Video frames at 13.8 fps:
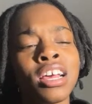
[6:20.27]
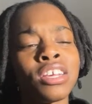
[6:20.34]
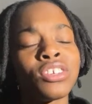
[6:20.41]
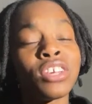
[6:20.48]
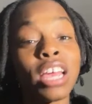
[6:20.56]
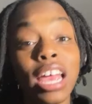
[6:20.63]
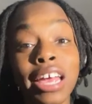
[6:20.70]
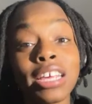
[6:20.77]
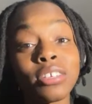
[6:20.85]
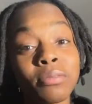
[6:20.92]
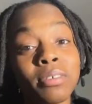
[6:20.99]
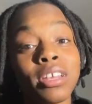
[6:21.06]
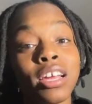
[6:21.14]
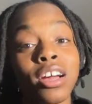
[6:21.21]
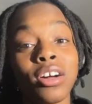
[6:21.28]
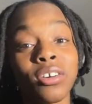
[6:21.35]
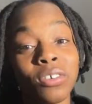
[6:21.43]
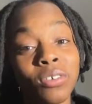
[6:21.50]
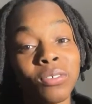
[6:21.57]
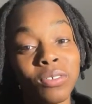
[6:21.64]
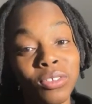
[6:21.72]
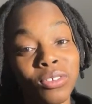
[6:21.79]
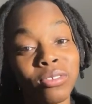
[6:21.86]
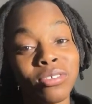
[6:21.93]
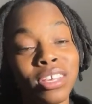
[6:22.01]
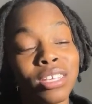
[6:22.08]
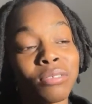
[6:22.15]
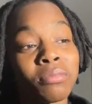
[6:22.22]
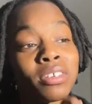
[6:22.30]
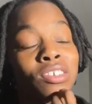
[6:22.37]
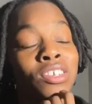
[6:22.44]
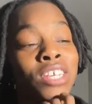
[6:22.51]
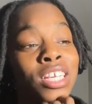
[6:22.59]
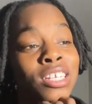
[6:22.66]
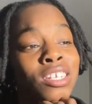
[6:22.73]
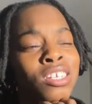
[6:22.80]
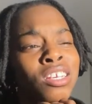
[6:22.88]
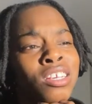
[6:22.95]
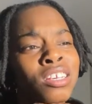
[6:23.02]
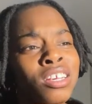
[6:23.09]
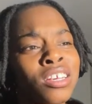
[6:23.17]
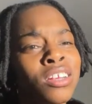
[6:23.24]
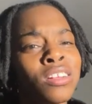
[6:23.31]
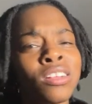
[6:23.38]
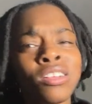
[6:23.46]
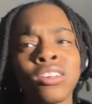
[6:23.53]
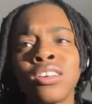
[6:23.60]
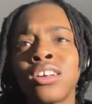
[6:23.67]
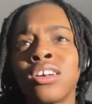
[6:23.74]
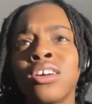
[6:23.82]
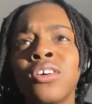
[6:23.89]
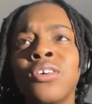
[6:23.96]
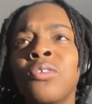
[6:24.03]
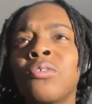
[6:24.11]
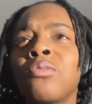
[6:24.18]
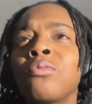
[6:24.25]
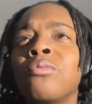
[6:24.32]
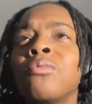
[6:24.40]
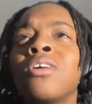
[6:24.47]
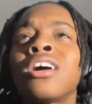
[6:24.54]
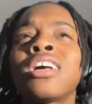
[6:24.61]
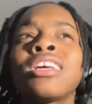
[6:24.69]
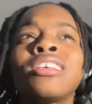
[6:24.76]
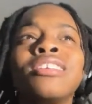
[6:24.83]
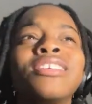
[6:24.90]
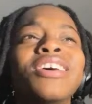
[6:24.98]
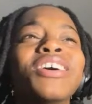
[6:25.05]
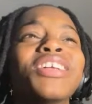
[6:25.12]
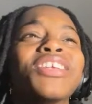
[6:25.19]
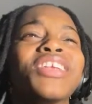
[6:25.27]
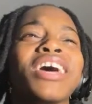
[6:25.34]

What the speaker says: She asked me that on through text message. I said, "What?"